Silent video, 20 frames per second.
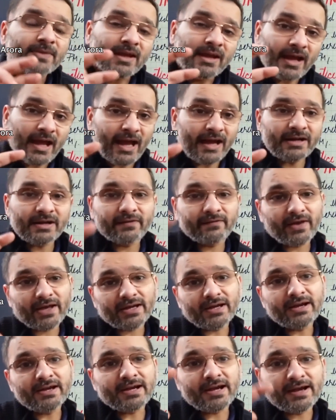And a
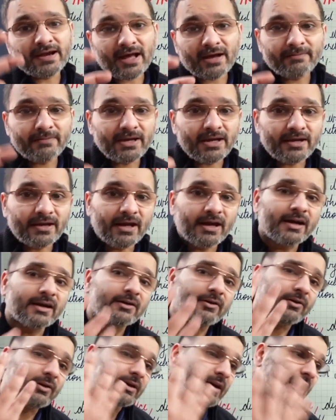very teda meda,
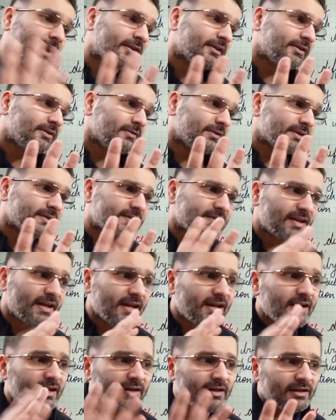or rather you can
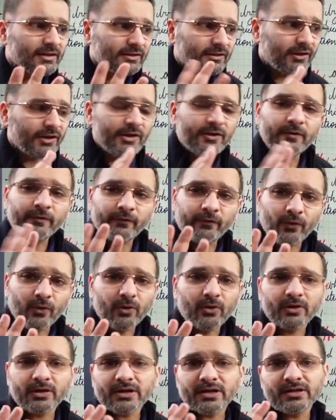say 3 to
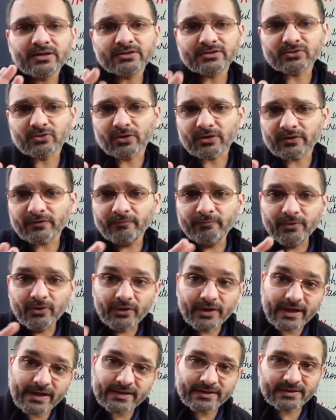4 sort of
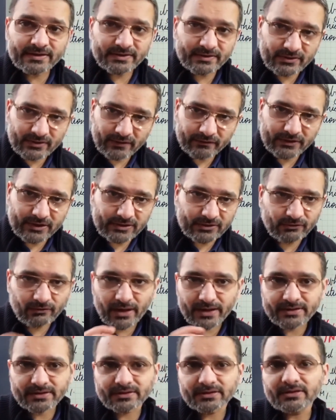mutations of this
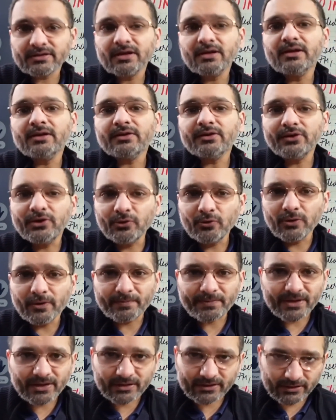question do
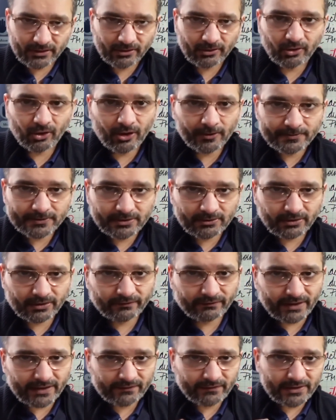appear in the law optional on a
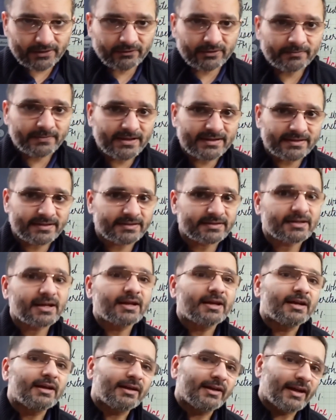very frequent basis.
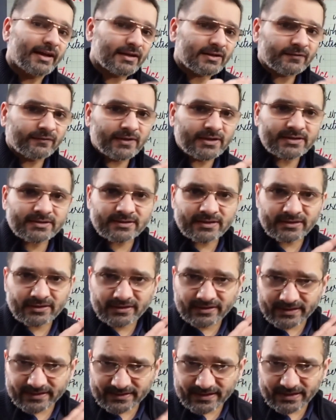Let us first
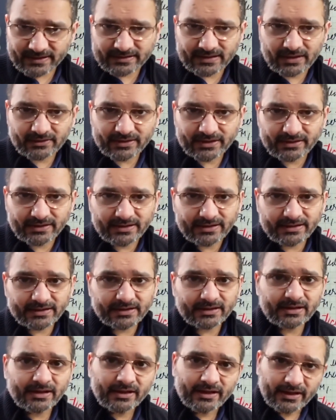discuss out the
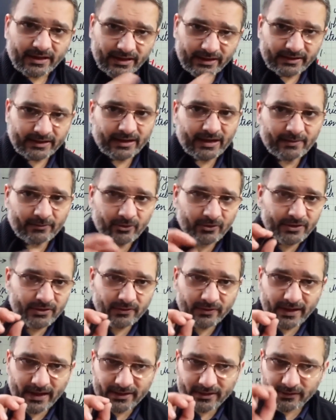detail, and then I'm going to
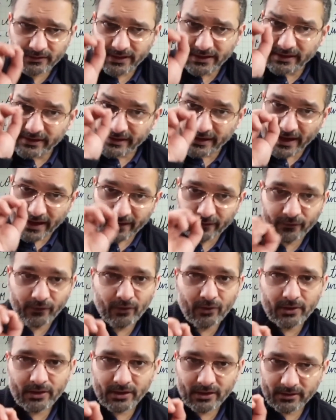get to the
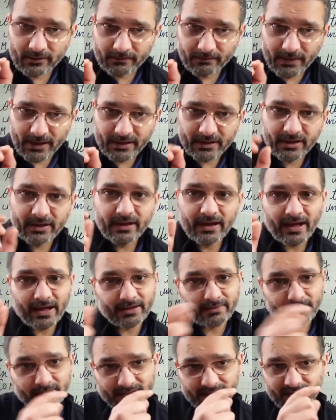therefore bit.
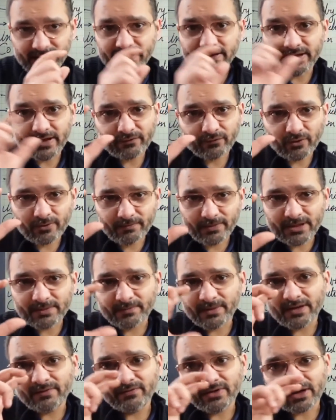And basically therefore bit
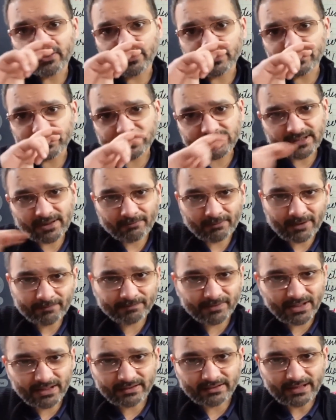mein we are going to sum up
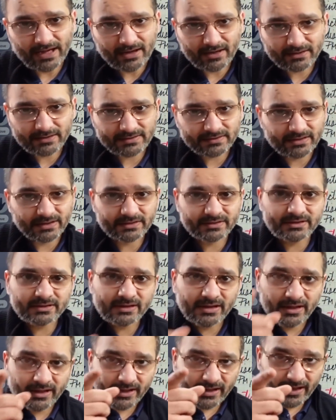the entire
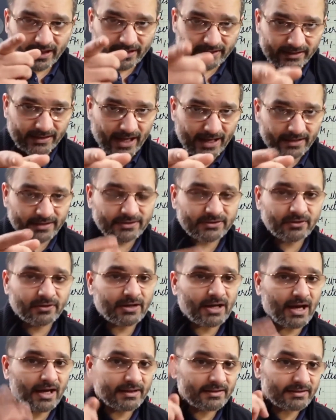discussion, and that is
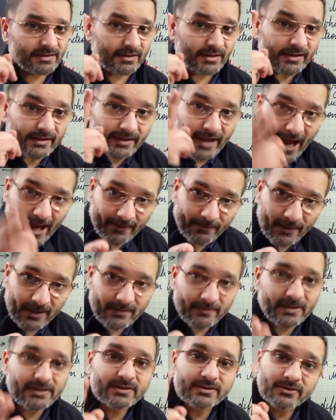your answer, and that pretty
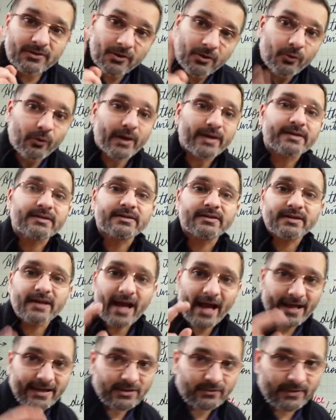much is your question
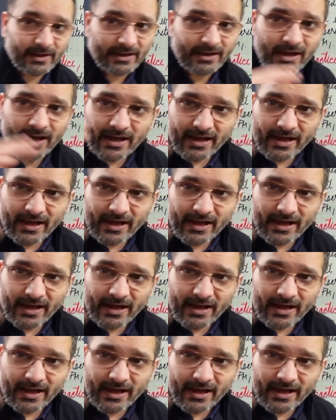as well.